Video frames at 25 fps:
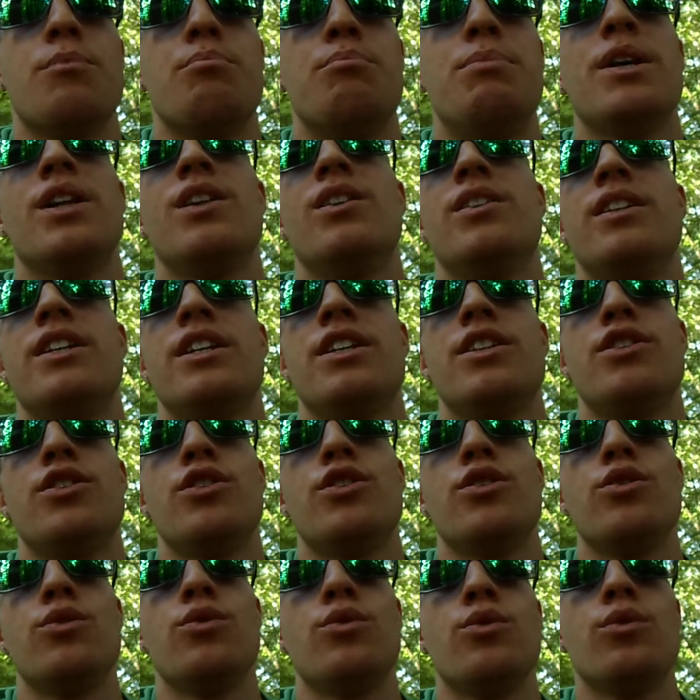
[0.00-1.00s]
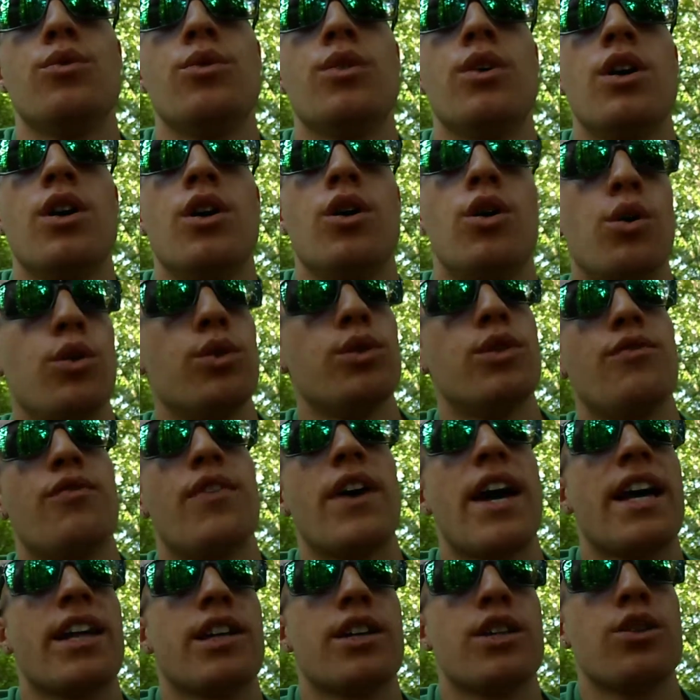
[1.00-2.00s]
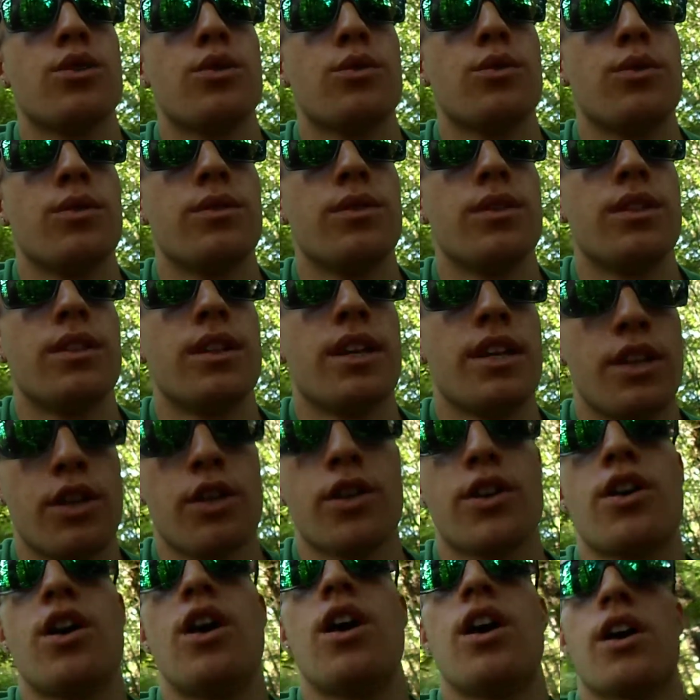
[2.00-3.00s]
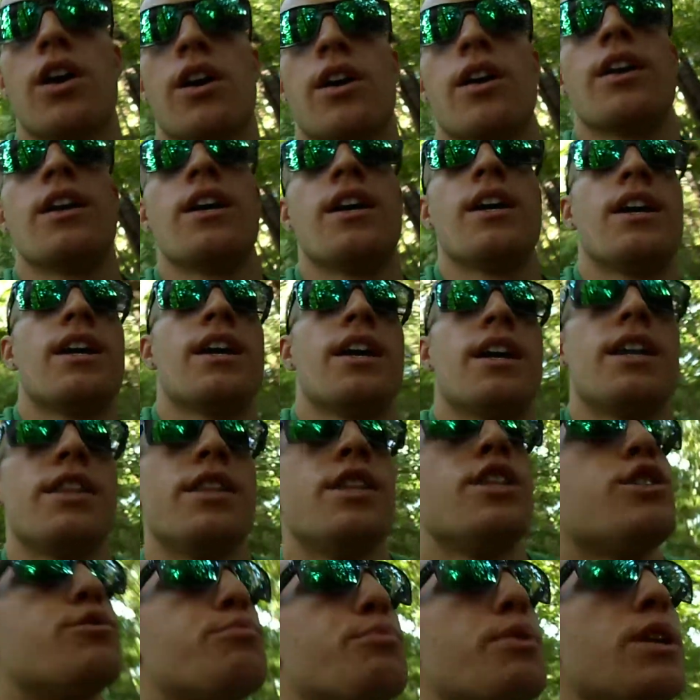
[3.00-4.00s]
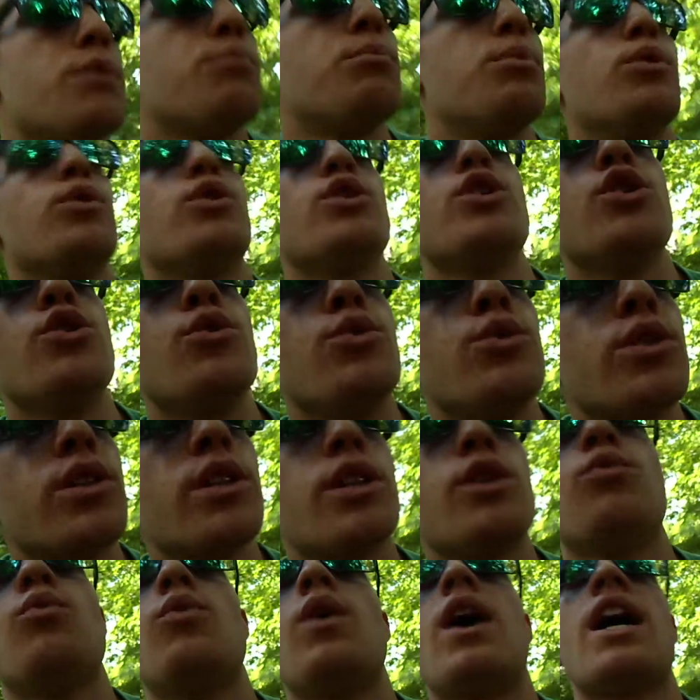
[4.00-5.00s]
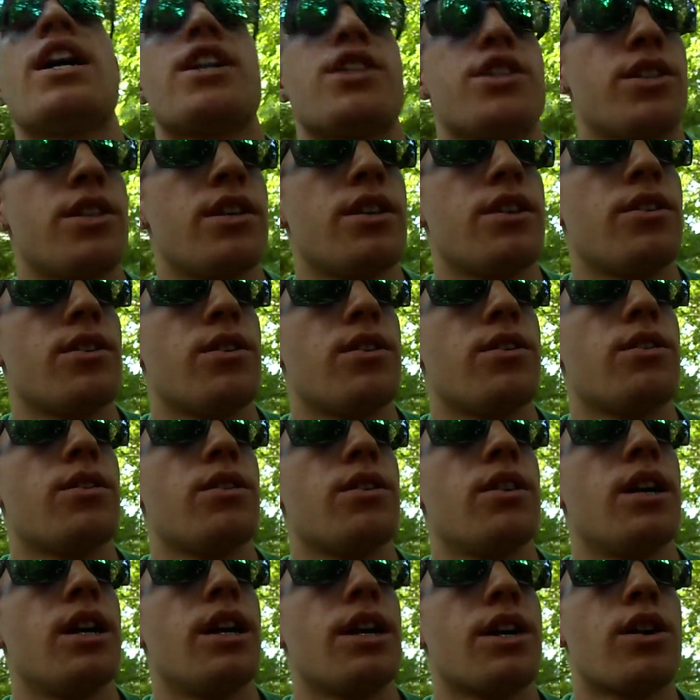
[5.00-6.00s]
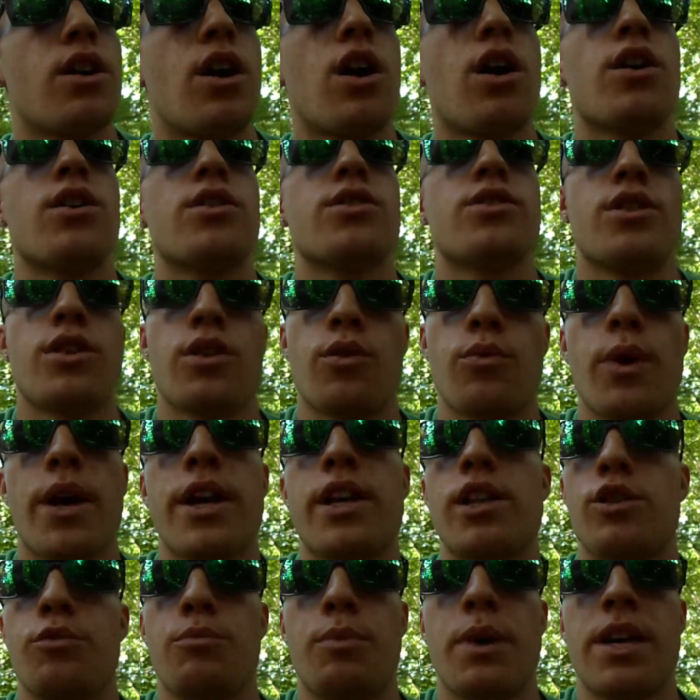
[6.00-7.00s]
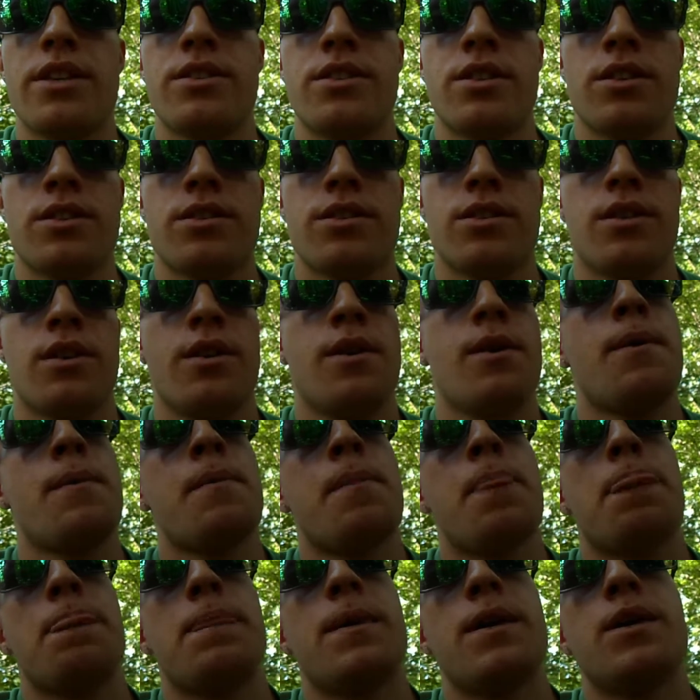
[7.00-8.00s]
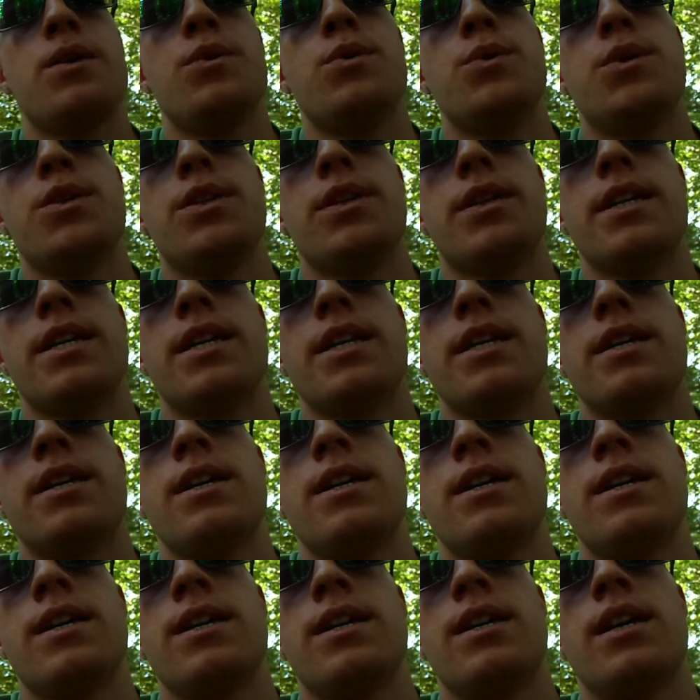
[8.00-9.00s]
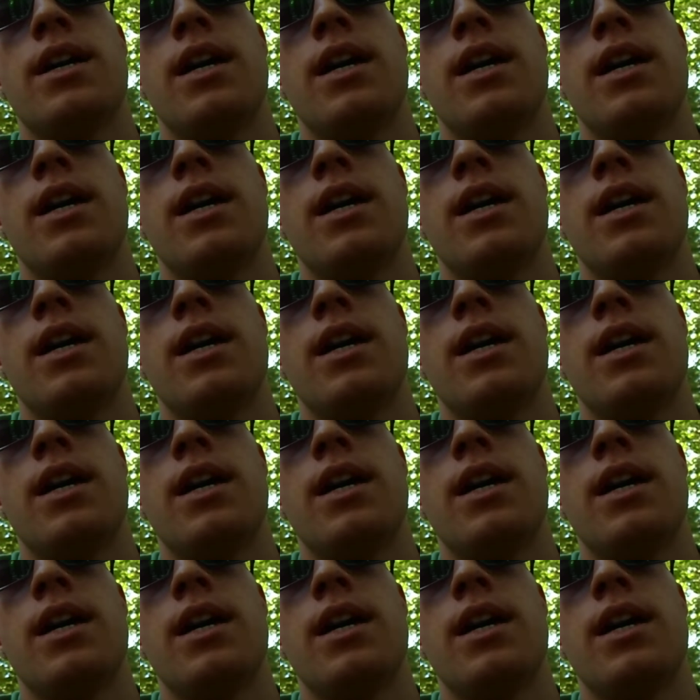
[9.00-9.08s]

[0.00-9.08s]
ability to hold the value in their car. And these people usually wash their cars on a regular basis. They usually,